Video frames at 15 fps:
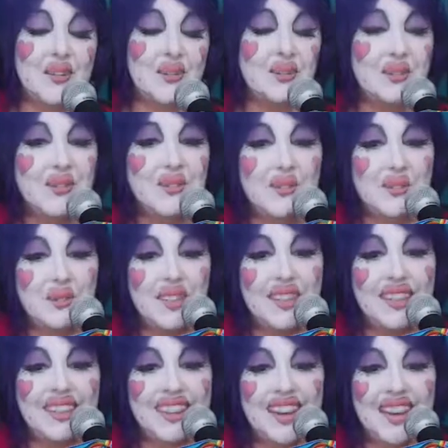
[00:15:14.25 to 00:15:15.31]
goes to streaming
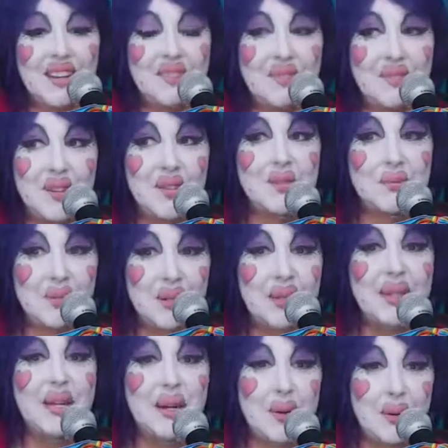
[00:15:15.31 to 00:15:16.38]
like that, it feels
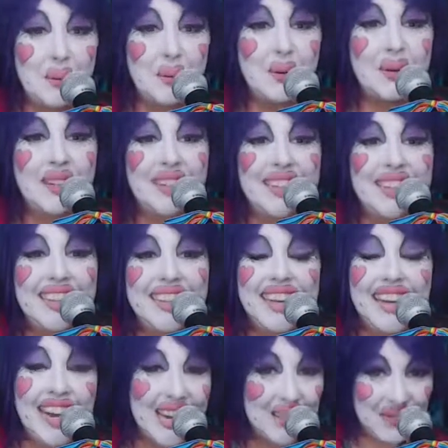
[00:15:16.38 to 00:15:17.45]
really cool.
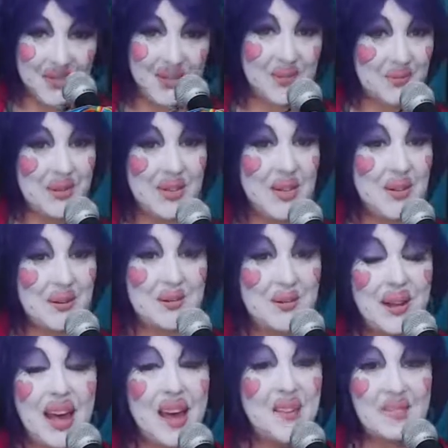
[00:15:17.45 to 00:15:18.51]
It feels really
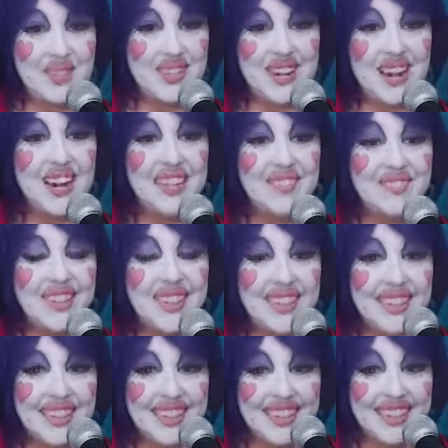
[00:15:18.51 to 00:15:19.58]
cool every time.
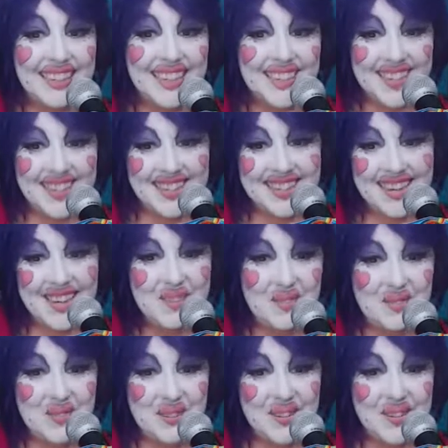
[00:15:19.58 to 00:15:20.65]
Like it doesn't get
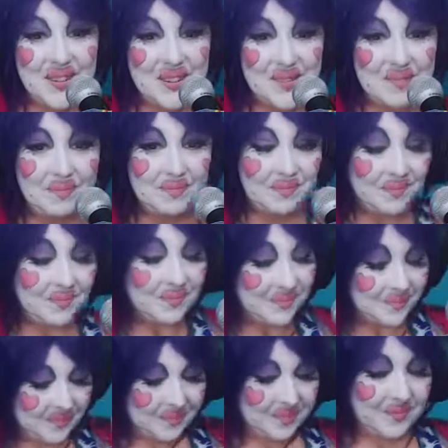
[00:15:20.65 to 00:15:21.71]
old. So
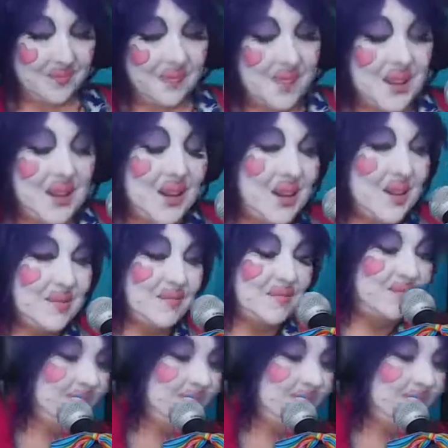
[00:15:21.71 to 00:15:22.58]
I